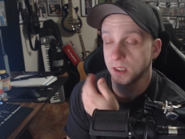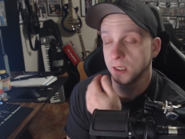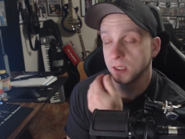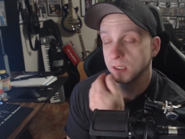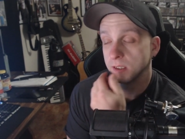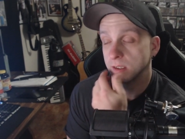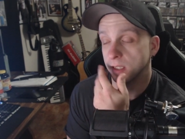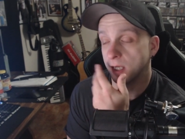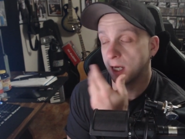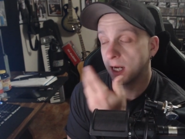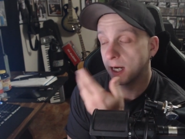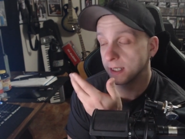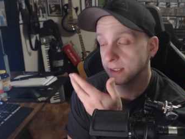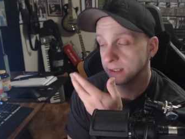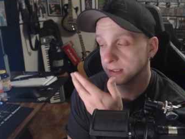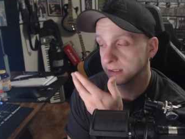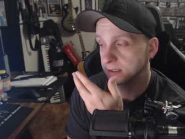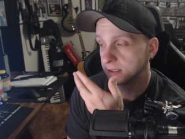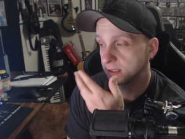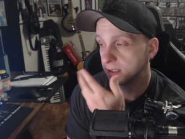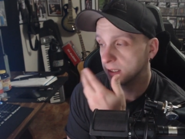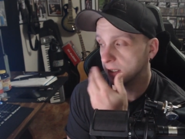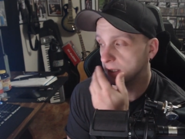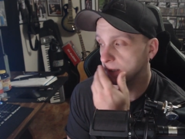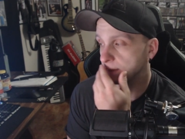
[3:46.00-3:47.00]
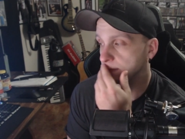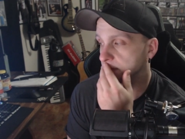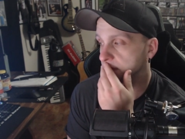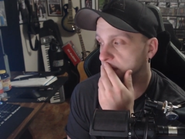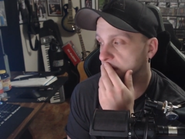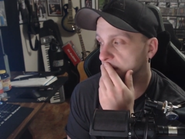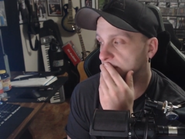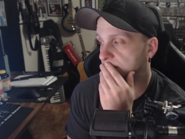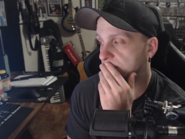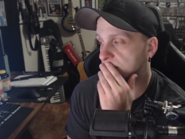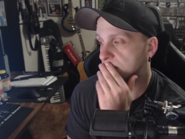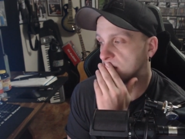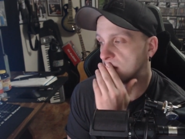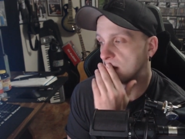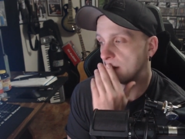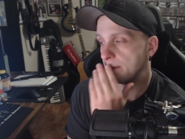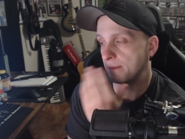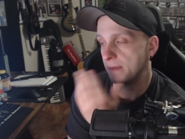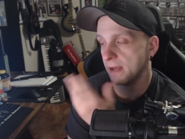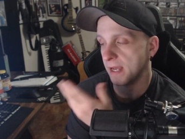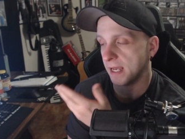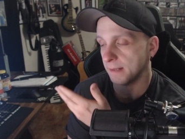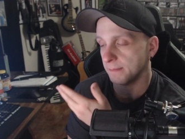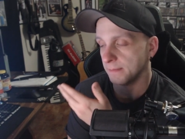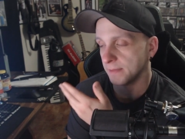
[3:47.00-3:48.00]
a lot of the times, if you're in a
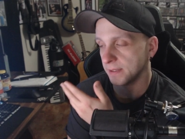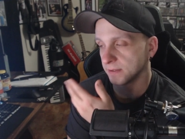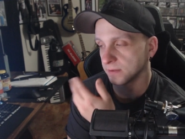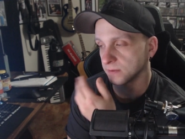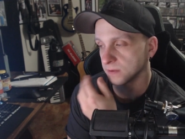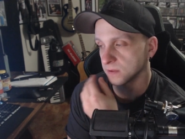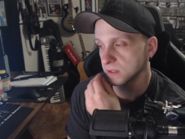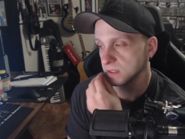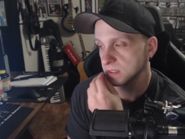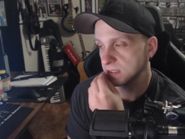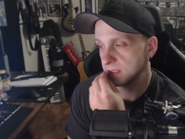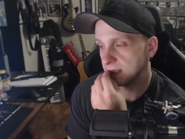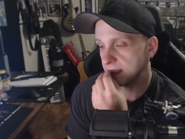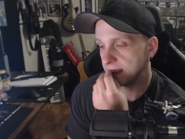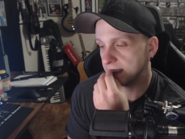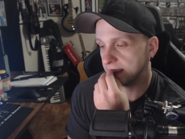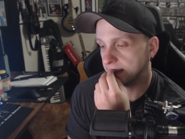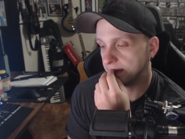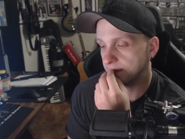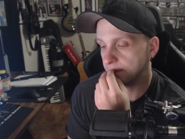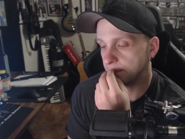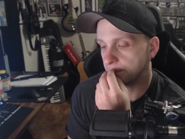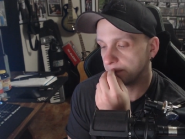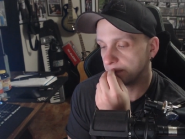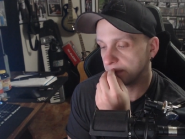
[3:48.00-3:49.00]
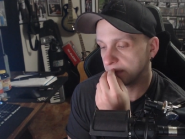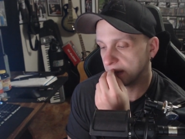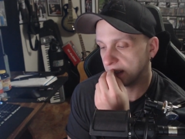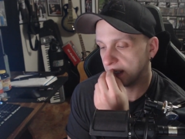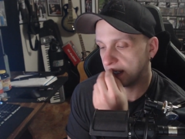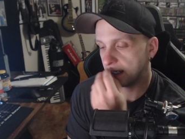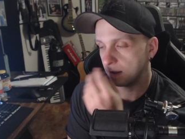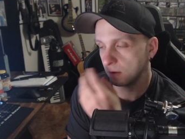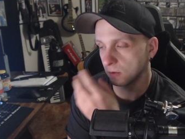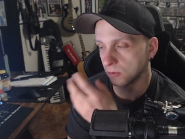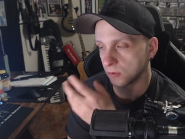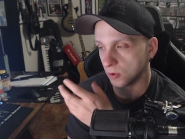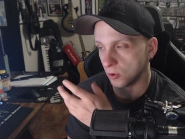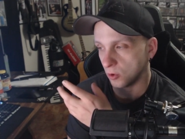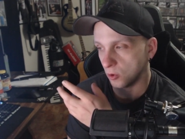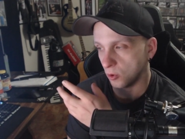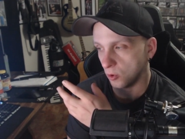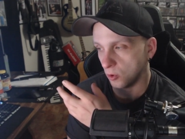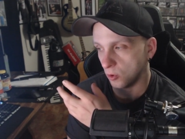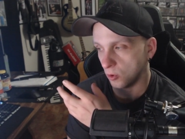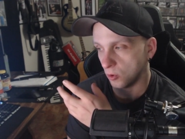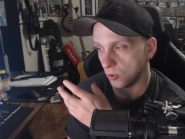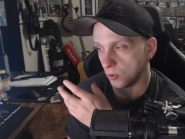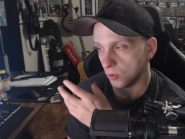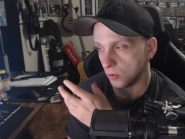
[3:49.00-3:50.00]
bad mental state,
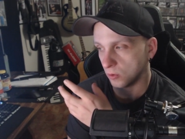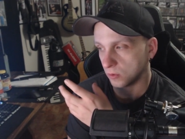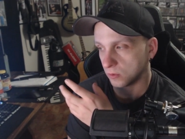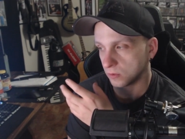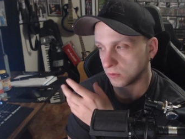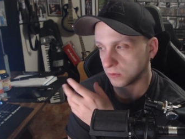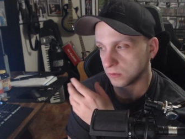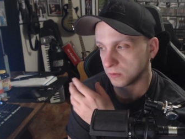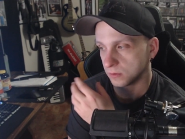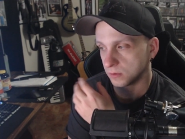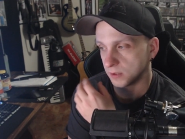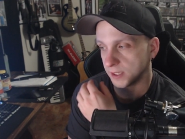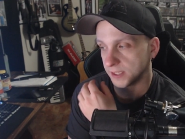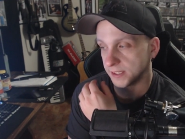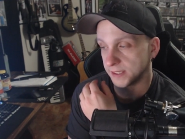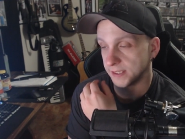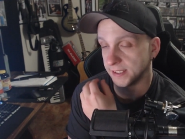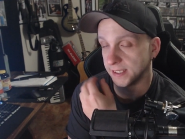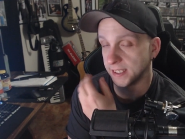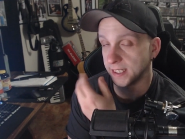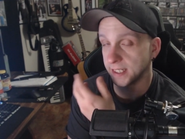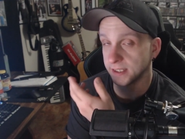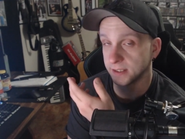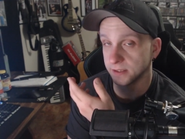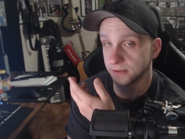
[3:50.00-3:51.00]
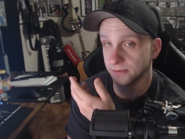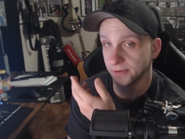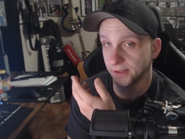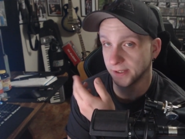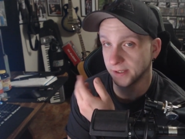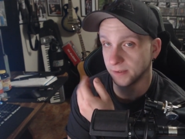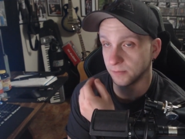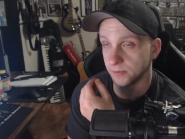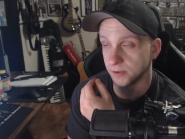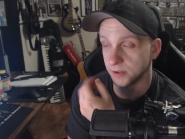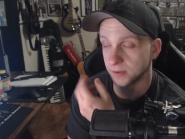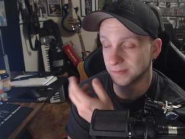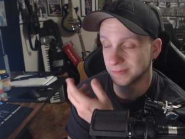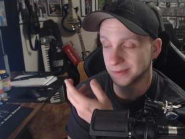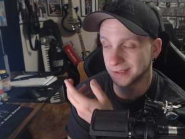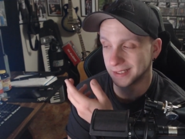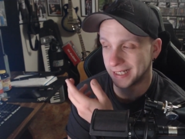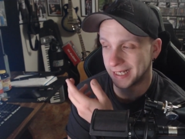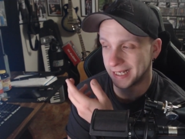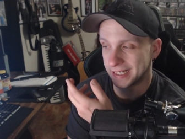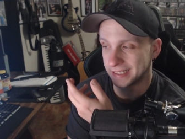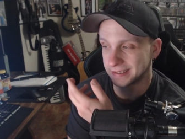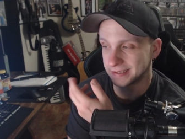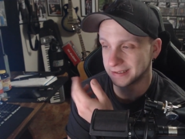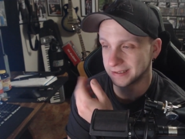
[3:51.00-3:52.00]
alcohol at the end of the night when you're
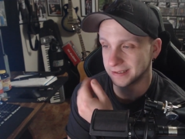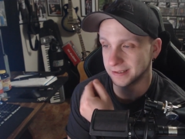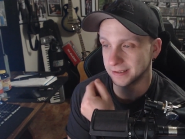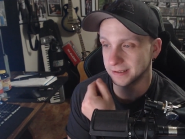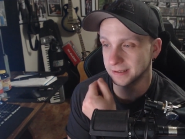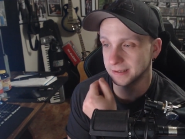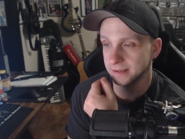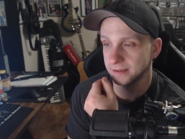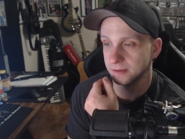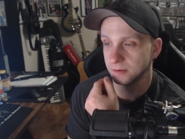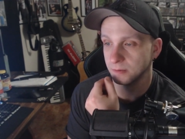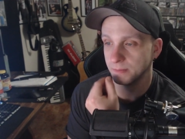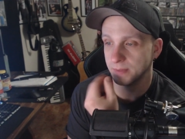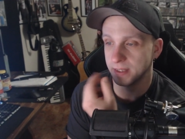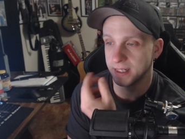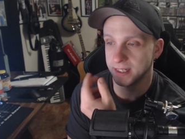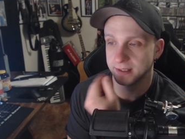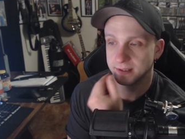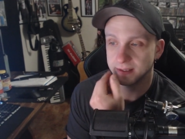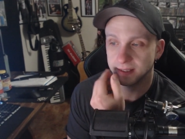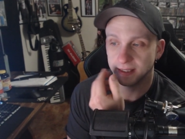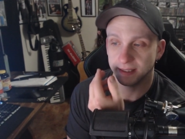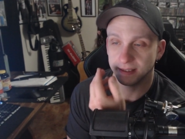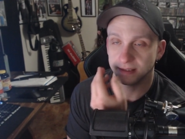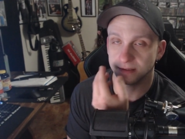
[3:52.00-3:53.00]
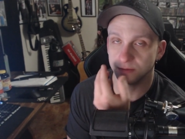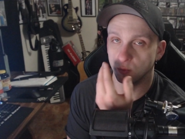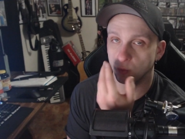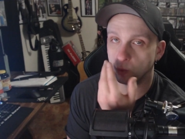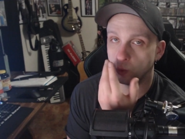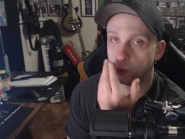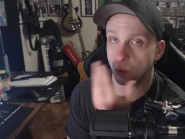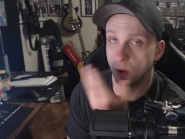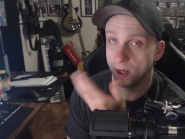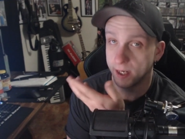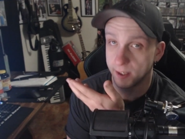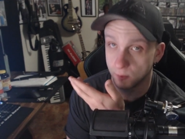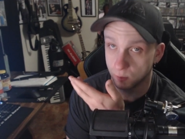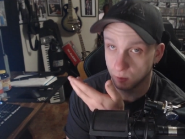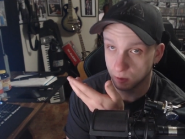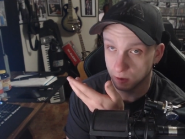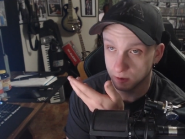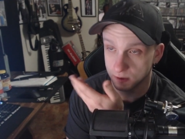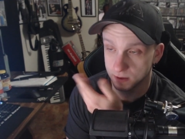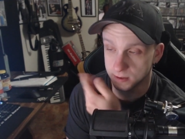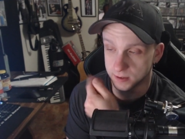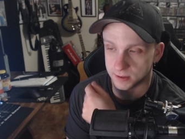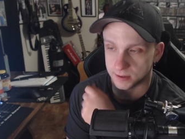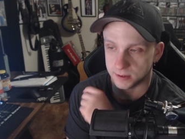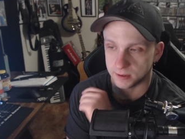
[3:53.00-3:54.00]
blasted, it'll make things way
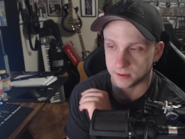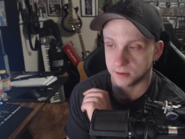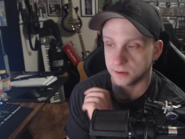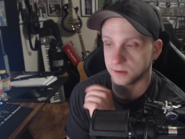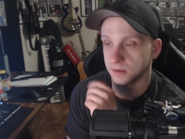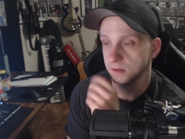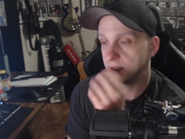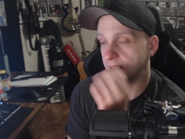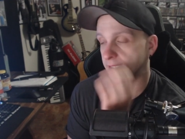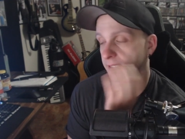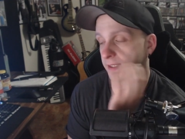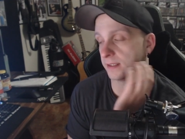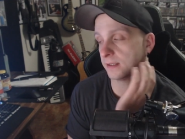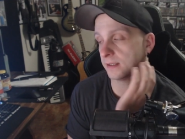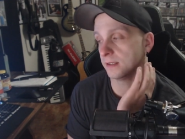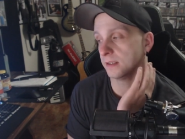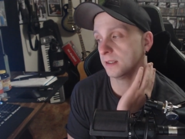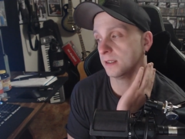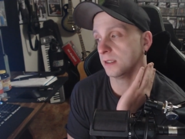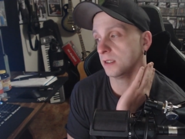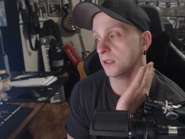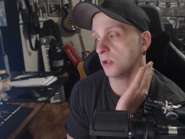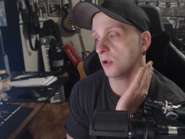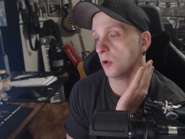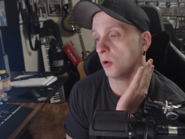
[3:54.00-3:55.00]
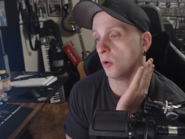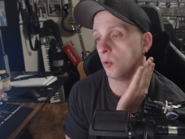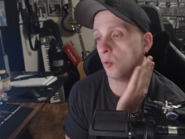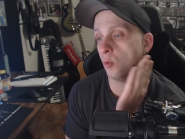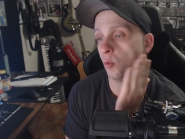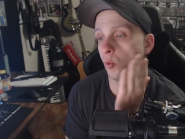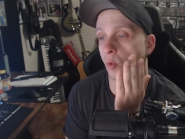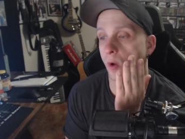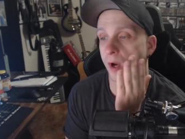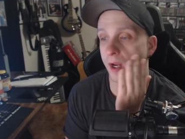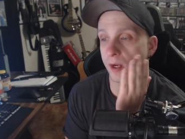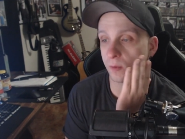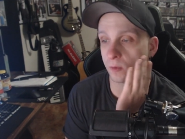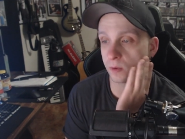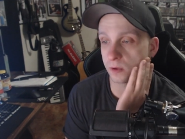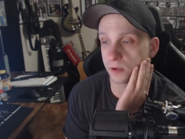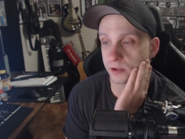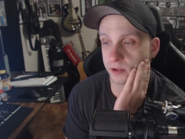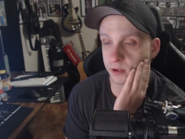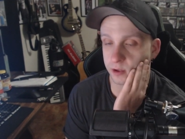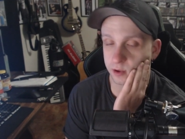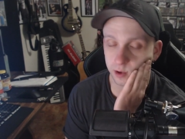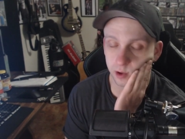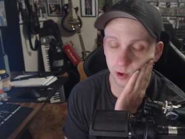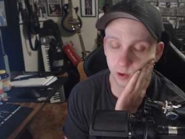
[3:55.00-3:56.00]
worse. Like way
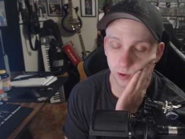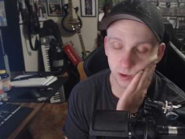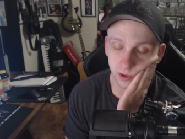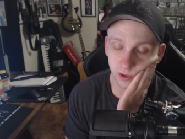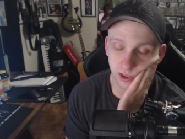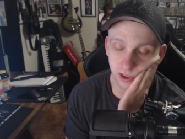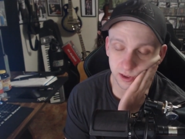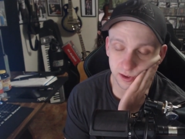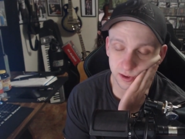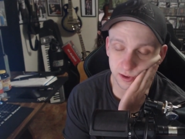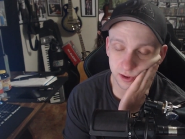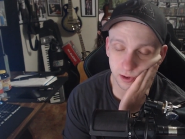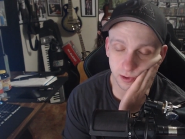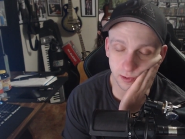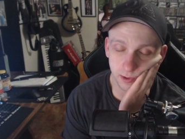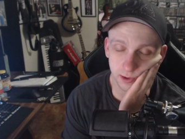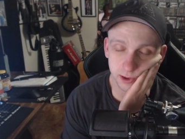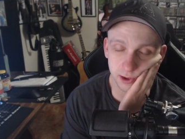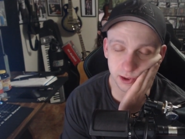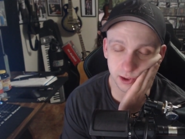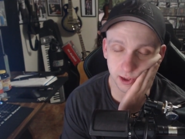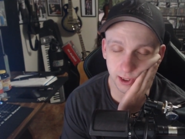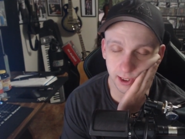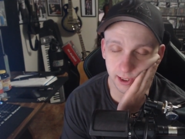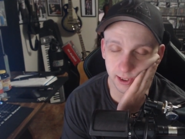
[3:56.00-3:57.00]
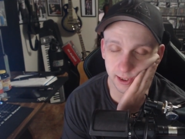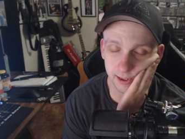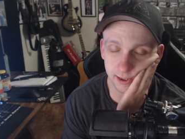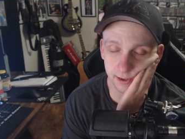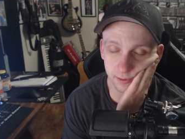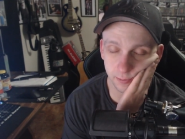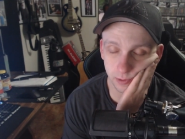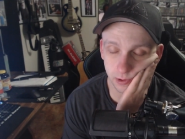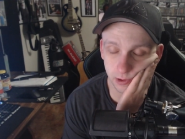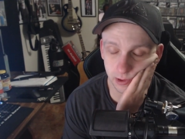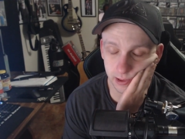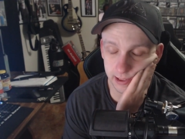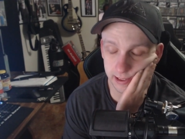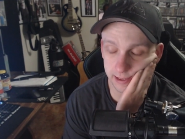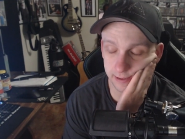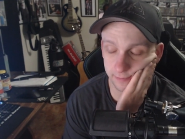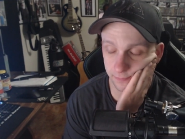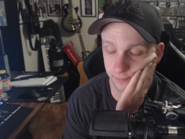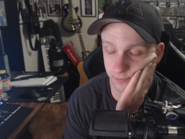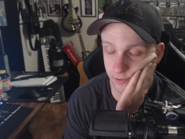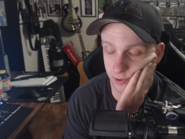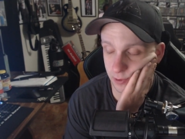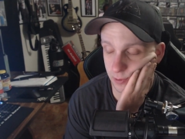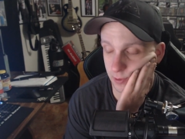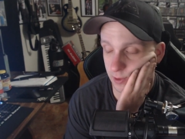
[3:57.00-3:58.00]
worse. You're going into it trying to get
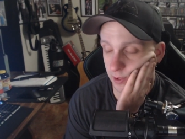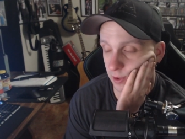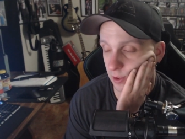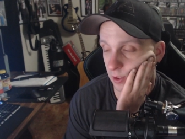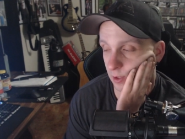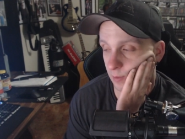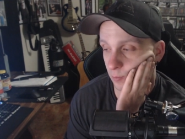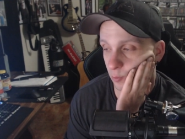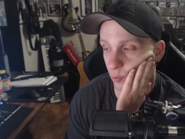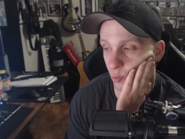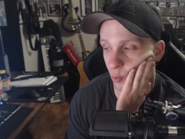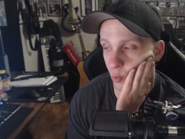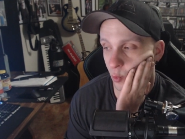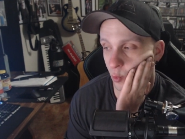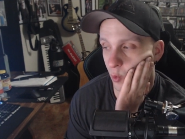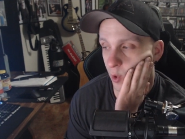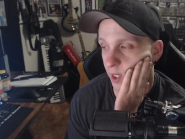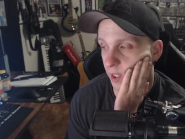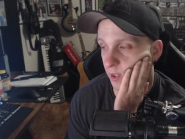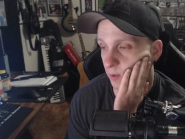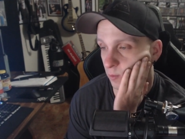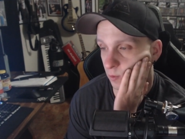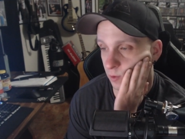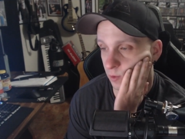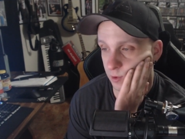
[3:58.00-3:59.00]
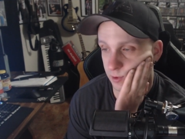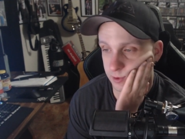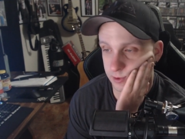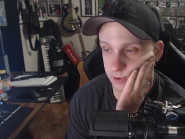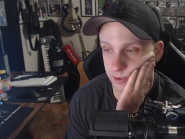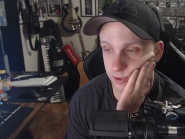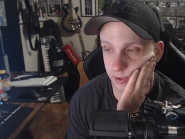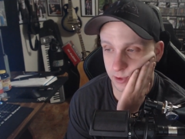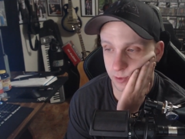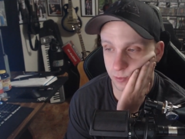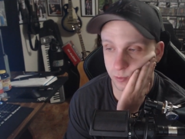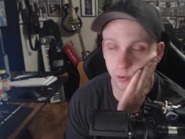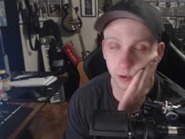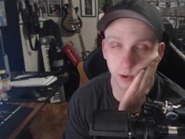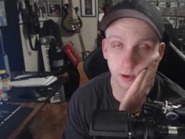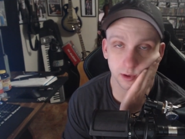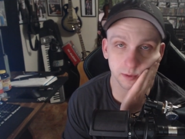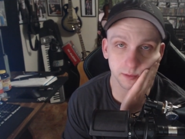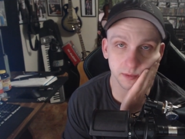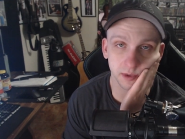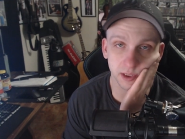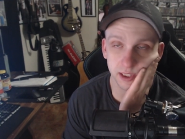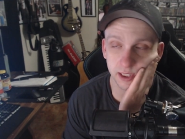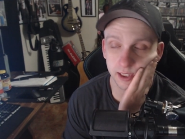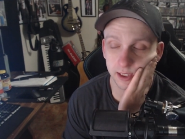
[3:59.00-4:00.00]
relief and you end up way worse than you were at
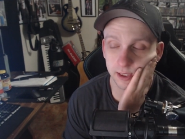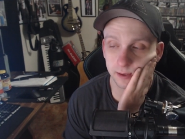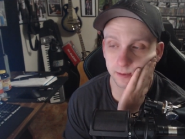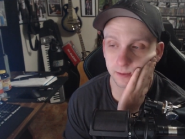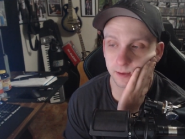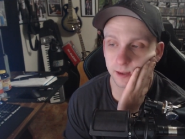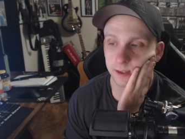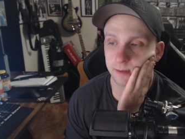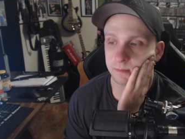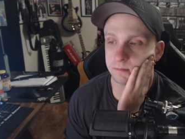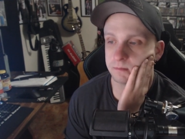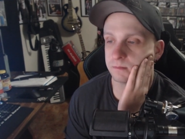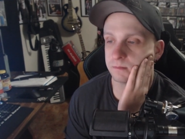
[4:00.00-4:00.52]
the beginning, right?